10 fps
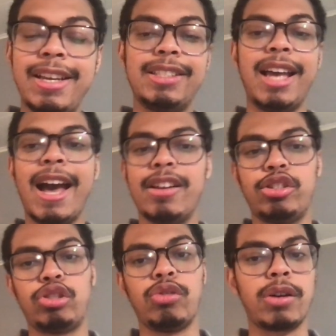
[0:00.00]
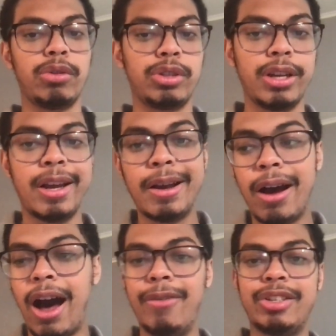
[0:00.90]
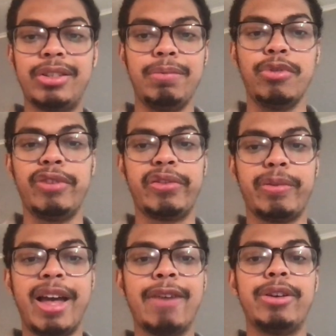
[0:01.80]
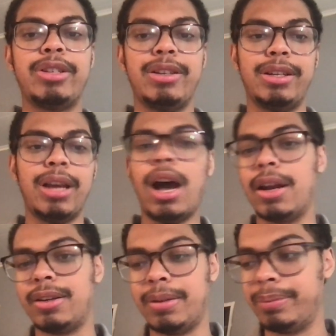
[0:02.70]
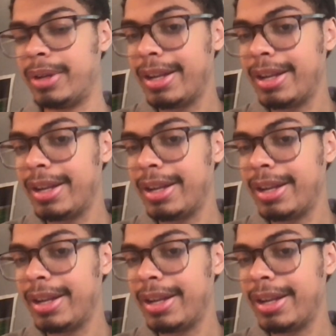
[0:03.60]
has had his struggles. Obviously, moving from Everton to Tottenham,